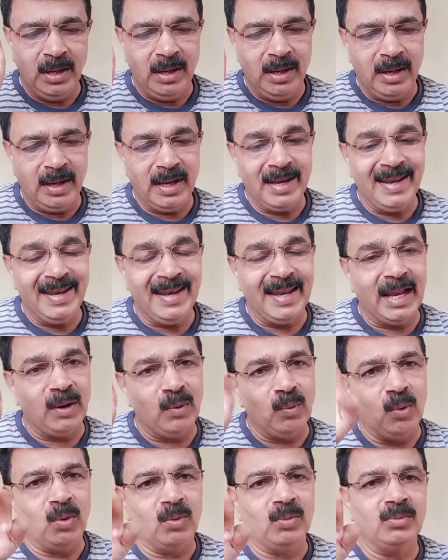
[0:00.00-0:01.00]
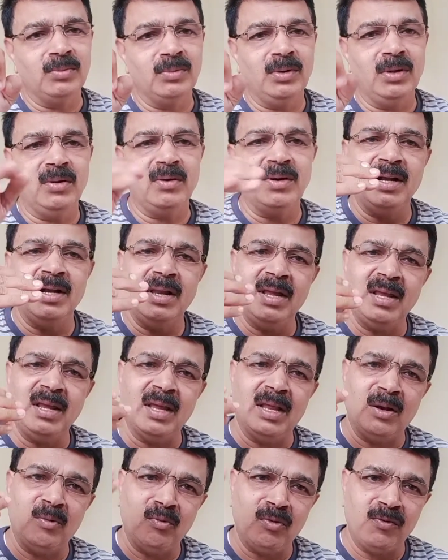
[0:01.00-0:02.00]
Again NO. You can take
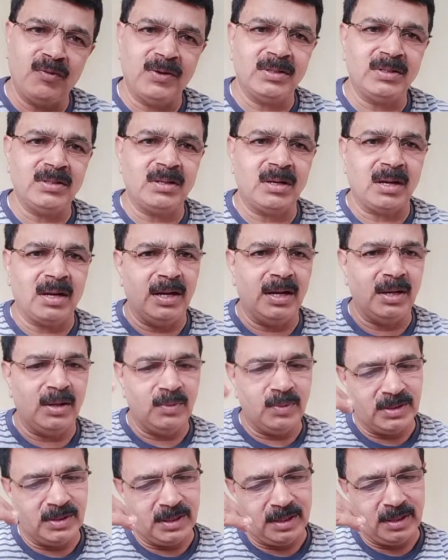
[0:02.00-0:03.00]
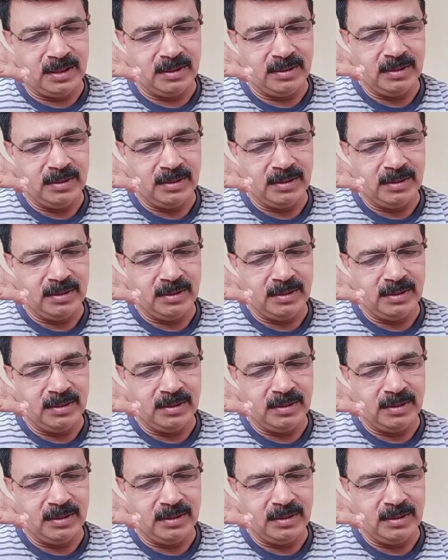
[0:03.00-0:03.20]
NO first or N2O second.